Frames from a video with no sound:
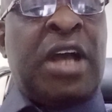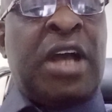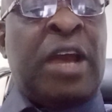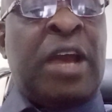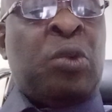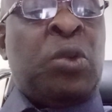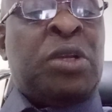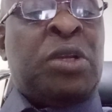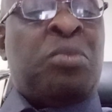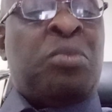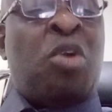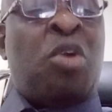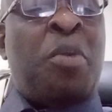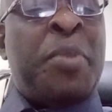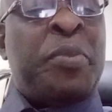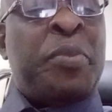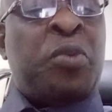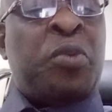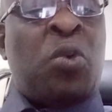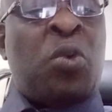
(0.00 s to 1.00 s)
And with more
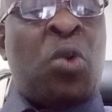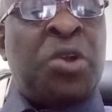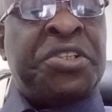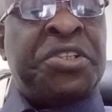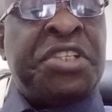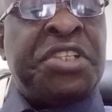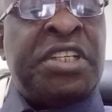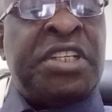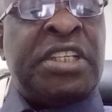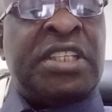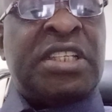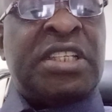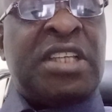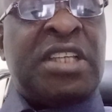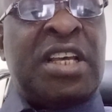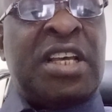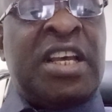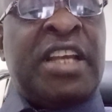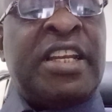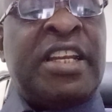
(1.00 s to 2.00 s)
people watching it,
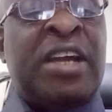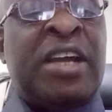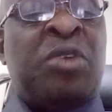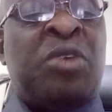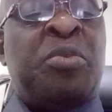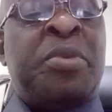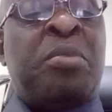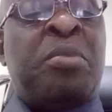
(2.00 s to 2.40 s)
there will